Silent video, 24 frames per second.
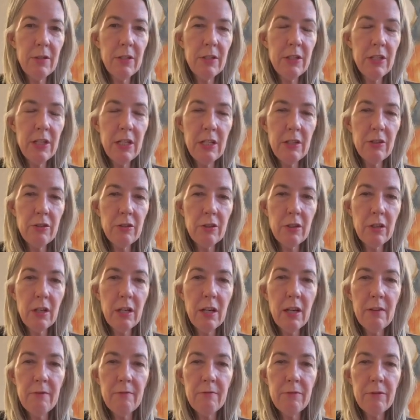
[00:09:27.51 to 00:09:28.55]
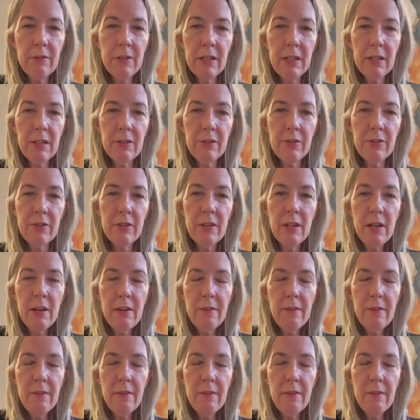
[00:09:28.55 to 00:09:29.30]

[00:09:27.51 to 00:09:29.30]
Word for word: a teacher conference,